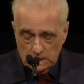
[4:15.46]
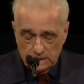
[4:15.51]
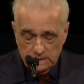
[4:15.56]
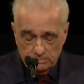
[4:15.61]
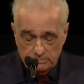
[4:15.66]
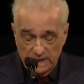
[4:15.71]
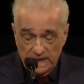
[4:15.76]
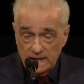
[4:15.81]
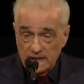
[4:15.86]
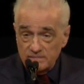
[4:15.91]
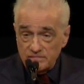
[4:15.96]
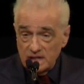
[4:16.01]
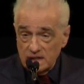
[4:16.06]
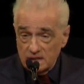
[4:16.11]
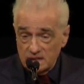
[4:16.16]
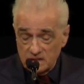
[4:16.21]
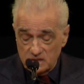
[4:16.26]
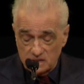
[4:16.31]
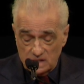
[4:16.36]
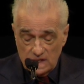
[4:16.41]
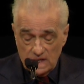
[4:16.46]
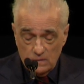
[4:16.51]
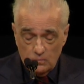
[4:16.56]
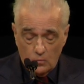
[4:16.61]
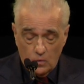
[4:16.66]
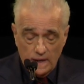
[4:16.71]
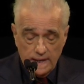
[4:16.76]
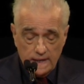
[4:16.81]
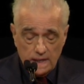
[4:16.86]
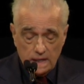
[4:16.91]
behaving in the same
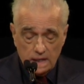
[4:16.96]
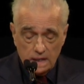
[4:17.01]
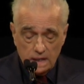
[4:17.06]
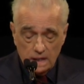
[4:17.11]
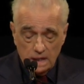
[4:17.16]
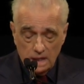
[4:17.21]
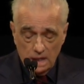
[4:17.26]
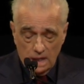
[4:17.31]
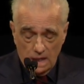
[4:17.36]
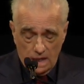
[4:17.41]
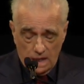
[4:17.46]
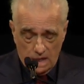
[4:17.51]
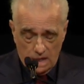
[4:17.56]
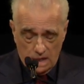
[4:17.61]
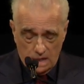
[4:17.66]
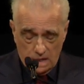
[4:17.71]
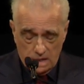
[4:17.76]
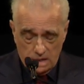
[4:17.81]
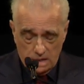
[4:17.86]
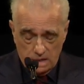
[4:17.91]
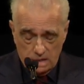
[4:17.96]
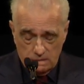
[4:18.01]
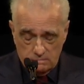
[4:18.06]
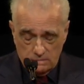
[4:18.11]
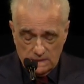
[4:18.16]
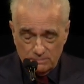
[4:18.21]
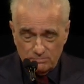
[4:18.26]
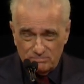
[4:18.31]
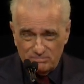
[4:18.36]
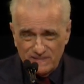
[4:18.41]
way.
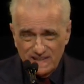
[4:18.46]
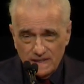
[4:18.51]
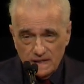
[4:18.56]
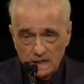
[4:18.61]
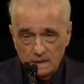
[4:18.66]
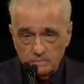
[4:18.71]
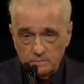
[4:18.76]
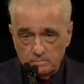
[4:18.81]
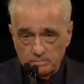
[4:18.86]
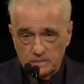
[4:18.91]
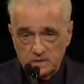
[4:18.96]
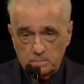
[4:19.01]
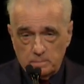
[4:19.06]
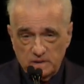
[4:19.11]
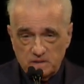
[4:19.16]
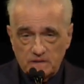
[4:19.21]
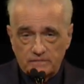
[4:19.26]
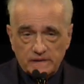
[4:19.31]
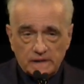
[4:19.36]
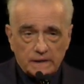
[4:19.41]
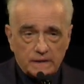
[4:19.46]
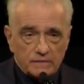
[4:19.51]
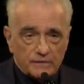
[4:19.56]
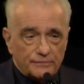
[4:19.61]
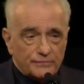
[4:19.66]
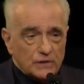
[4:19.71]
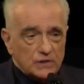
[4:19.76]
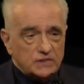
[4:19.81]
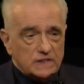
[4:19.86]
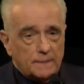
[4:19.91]
I'm thinking specifically of the
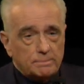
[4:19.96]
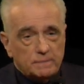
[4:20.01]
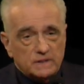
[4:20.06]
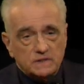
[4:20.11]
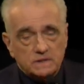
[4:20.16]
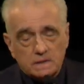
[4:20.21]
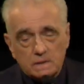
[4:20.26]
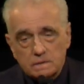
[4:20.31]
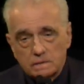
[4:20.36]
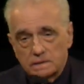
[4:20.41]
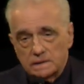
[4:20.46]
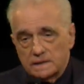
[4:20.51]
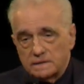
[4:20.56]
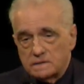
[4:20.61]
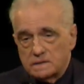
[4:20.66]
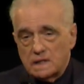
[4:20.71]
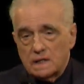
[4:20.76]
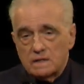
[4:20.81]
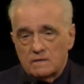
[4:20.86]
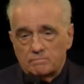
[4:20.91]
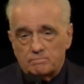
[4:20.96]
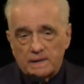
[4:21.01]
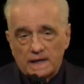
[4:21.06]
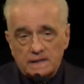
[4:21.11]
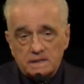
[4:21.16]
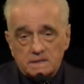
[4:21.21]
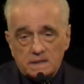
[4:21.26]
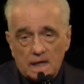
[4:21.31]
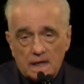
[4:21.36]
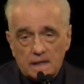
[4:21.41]
first episode, let's say, of
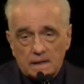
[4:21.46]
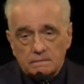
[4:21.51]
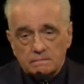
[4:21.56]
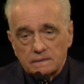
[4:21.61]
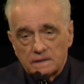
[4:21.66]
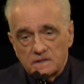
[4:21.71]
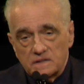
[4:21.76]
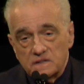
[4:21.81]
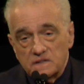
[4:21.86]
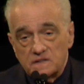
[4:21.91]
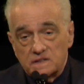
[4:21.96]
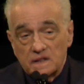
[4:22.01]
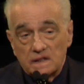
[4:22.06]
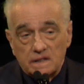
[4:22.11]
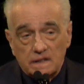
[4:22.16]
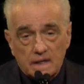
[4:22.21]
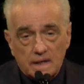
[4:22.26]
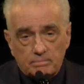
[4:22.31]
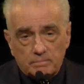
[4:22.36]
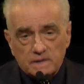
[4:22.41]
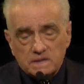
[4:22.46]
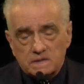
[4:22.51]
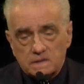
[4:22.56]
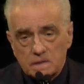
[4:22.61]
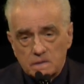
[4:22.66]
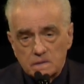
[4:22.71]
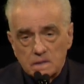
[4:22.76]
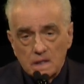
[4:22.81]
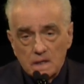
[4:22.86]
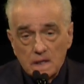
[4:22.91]
Paisan, the Sicilian
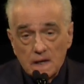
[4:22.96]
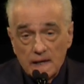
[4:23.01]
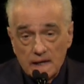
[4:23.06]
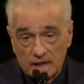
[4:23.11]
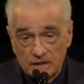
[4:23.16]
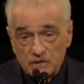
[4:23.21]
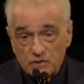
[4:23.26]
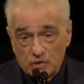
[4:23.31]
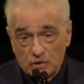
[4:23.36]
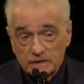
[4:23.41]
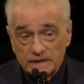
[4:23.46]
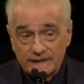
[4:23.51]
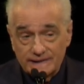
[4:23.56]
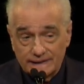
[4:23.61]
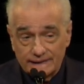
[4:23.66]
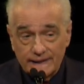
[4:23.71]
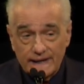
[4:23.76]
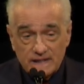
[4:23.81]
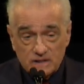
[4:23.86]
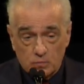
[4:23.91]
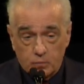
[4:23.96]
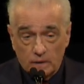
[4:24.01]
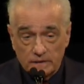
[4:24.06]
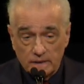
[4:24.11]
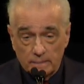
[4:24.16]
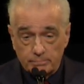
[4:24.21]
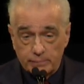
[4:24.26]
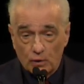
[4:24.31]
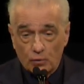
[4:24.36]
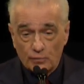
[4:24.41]
episode, and certainly the last one,
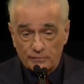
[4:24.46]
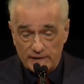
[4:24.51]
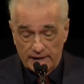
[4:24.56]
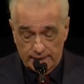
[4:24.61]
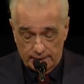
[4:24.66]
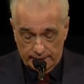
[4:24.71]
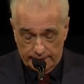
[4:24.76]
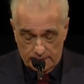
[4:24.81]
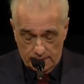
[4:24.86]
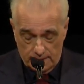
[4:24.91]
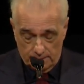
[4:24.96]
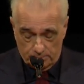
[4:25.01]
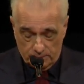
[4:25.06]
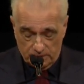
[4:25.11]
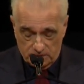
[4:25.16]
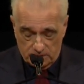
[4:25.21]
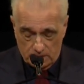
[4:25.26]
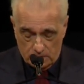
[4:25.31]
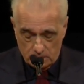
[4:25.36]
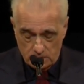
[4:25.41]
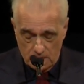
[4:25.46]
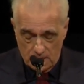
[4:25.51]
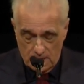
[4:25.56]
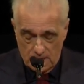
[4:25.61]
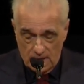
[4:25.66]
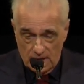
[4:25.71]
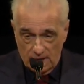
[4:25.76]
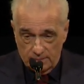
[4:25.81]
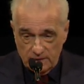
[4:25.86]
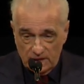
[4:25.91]
the Po Valley episode.
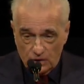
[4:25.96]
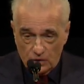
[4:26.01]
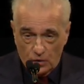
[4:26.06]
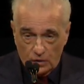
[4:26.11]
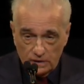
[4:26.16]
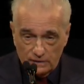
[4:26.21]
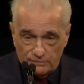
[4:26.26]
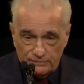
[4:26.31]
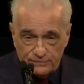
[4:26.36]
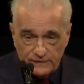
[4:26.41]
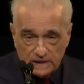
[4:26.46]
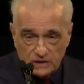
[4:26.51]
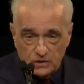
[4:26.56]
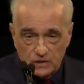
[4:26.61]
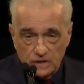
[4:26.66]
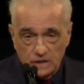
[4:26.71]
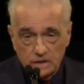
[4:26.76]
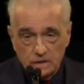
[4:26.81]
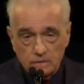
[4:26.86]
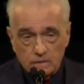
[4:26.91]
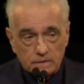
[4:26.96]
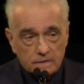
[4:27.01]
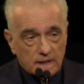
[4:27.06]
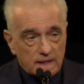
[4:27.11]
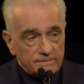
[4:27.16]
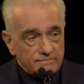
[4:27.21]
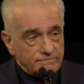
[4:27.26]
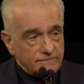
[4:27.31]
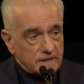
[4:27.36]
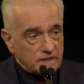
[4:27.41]
I mean, to call it fiction or
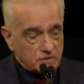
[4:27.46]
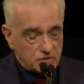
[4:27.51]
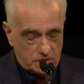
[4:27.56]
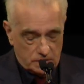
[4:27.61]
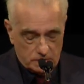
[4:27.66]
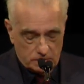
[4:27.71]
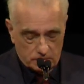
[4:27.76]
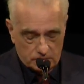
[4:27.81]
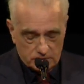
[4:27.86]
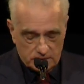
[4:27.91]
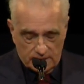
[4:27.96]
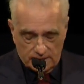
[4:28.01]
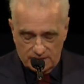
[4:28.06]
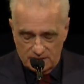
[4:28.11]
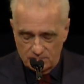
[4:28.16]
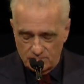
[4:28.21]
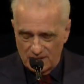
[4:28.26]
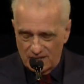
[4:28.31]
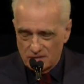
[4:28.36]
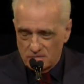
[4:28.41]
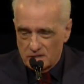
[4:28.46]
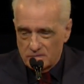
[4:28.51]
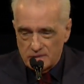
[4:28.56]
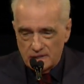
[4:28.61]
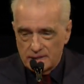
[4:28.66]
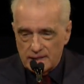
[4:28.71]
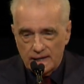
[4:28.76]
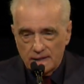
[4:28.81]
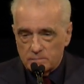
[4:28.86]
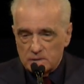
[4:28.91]
nonfiction or documentary
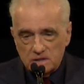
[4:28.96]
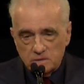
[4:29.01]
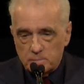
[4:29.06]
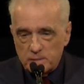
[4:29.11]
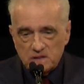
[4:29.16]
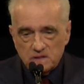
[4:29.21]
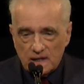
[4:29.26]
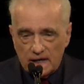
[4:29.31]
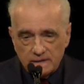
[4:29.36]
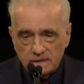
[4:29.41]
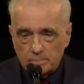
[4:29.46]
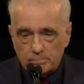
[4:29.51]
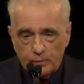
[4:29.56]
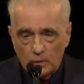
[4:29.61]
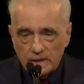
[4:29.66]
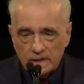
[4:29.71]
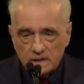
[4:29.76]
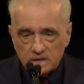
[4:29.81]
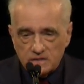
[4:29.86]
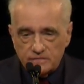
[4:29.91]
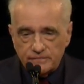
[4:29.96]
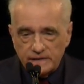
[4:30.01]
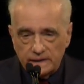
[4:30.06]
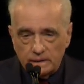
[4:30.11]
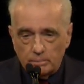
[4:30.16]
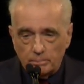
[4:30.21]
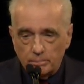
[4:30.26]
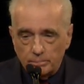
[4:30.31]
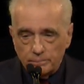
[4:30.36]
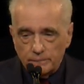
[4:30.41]
reenactments, beside the point, it's
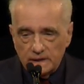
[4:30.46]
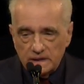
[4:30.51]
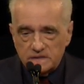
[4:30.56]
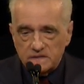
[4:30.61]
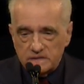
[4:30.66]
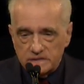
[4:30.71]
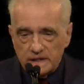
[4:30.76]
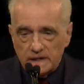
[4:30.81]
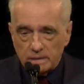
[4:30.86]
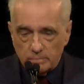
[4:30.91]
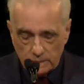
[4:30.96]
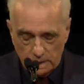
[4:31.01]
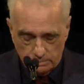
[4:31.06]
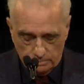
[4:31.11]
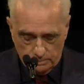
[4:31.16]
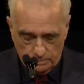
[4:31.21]
film, it's cinema.